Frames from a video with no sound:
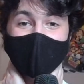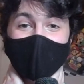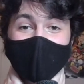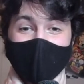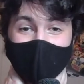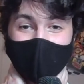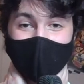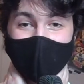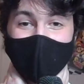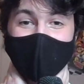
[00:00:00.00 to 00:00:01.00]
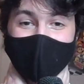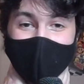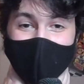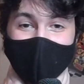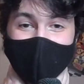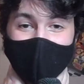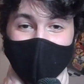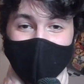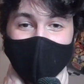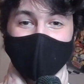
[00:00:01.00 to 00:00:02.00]
show is difficult, and I say that as someone
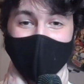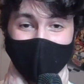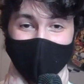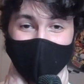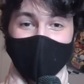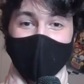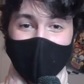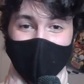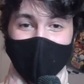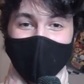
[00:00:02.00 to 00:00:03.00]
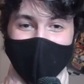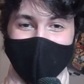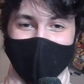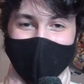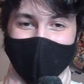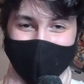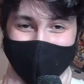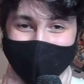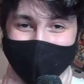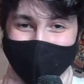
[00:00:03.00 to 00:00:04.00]
who knows absolutely nothing about making an
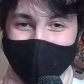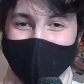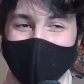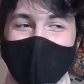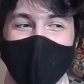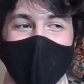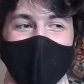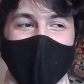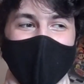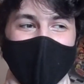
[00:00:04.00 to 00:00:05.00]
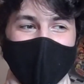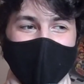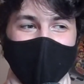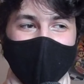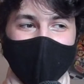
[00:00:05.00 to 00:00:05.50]
animated show. But